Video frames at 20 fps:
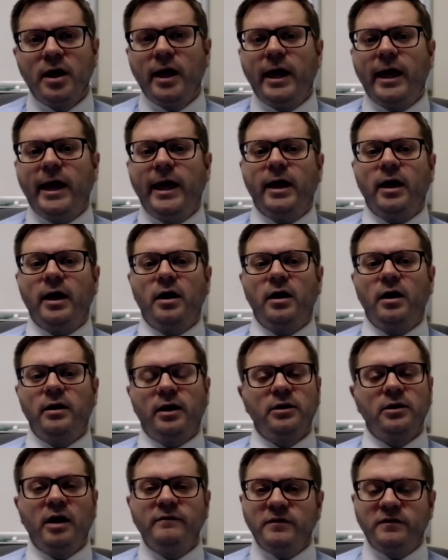And I'd
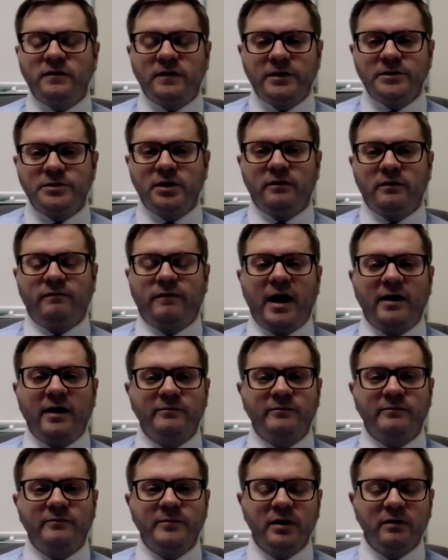love to send you a
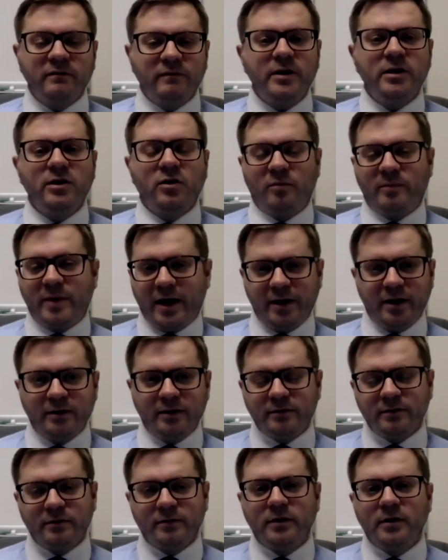5-minute video about it.
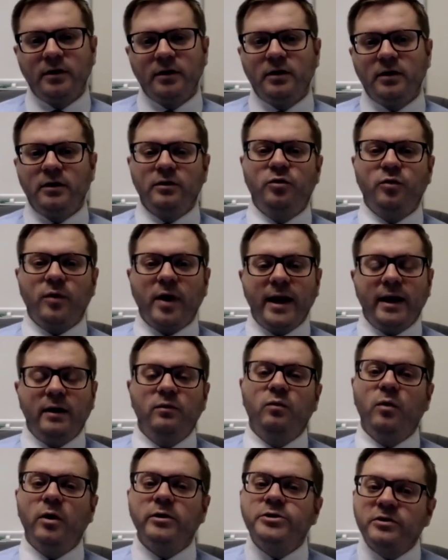Great.
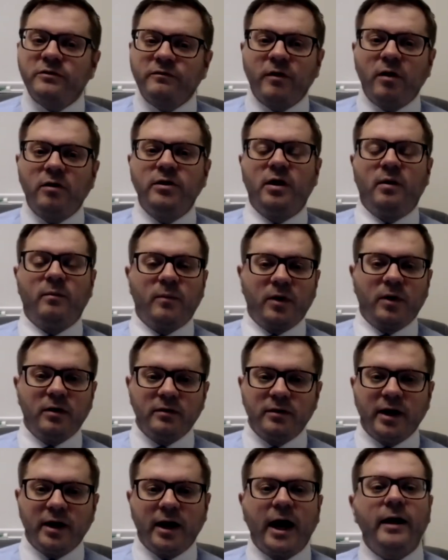What's your phone number?
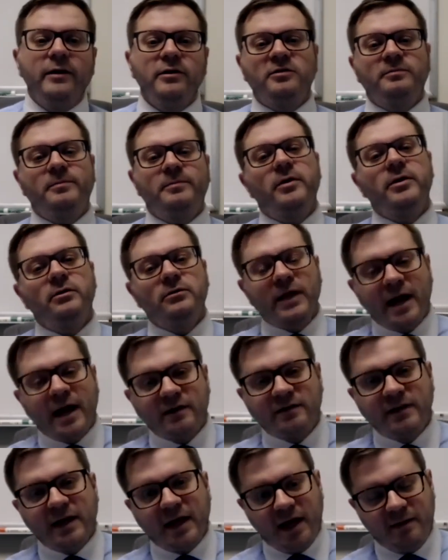How do you spell your
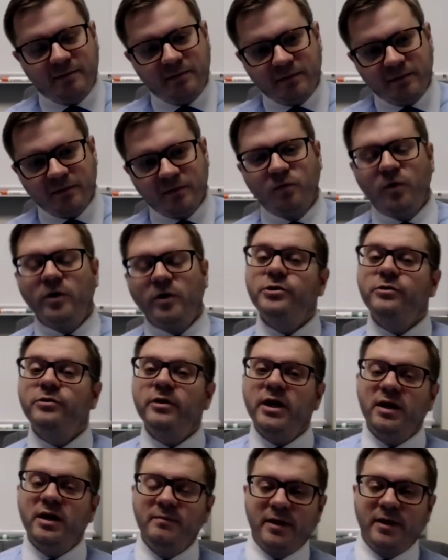last name? What's your
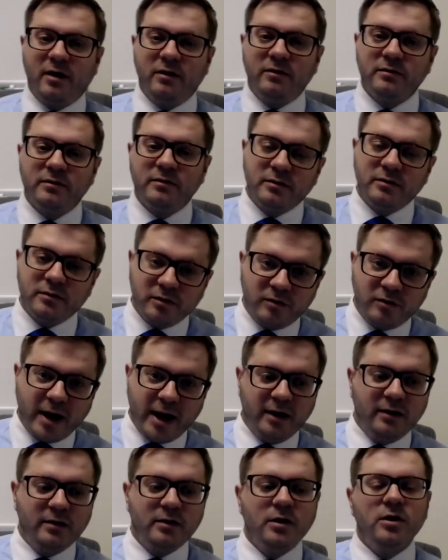email?
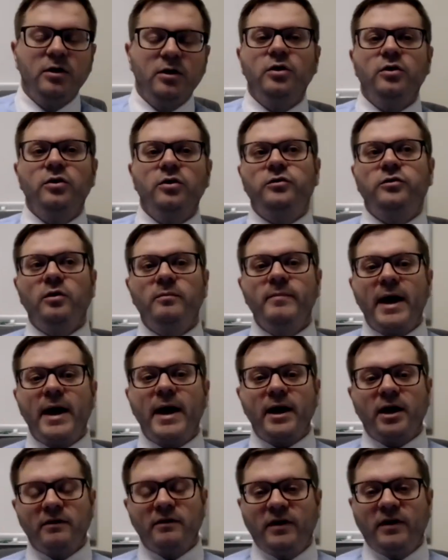Great. So
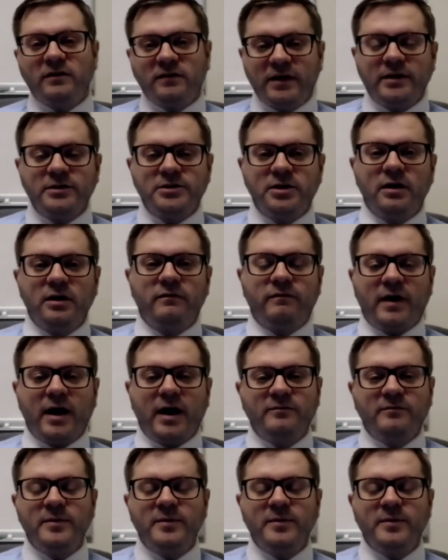Mac, if I sent you a
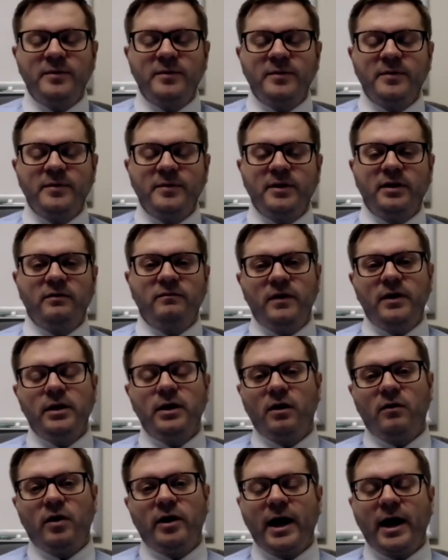5-minute video on how
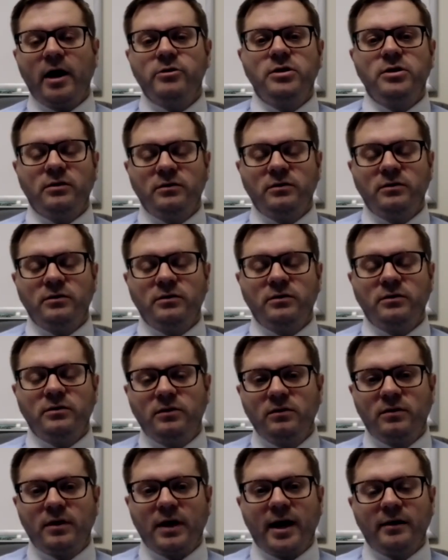you could do that and
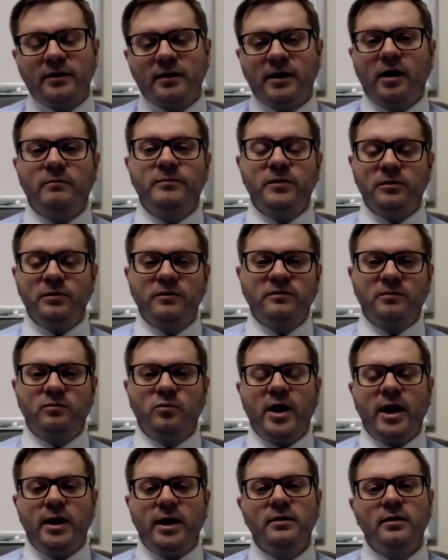help you lose some weight,
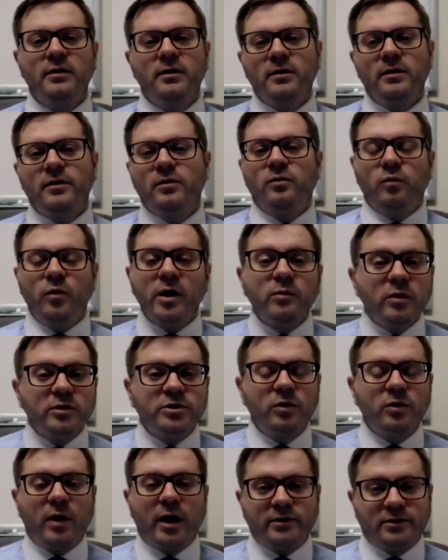when would you
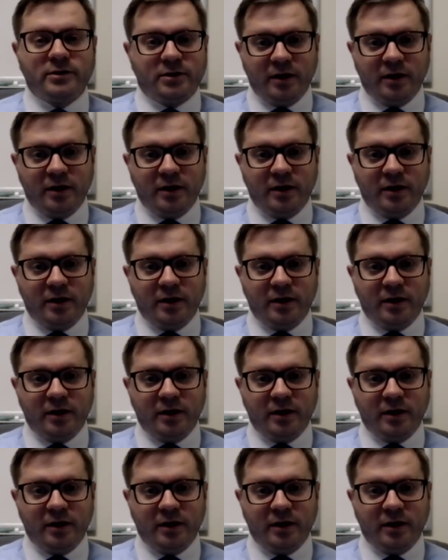watch it?